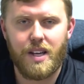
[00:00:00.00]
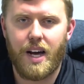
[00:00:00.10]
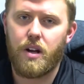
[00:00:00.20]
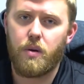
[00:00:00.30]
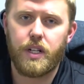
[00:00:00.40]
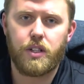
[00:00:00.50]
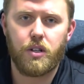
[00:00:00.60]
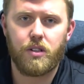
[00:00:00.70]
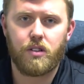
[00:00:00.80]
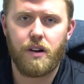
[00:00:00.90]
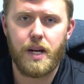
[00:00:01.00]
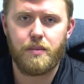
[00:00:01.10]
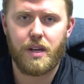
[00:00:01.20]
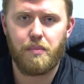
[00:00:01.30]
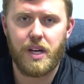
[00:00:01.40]
I know insurance claims
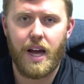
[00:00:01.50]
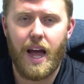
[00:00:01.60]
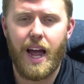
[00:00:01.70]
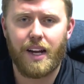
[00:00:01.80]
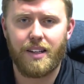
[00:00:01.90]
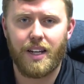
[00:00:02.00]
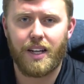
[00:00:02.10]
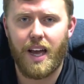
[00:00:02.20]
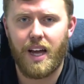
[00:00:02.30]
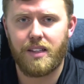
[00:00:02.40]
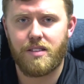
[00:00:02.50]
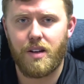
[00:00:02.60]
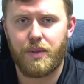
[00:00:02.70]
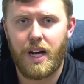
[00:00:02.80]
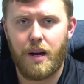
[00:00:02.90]
can be a hectic and
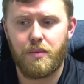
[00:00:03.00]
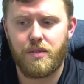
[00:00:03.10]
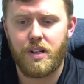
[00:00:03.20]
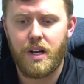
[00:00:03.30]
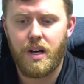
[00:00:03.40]
sometimes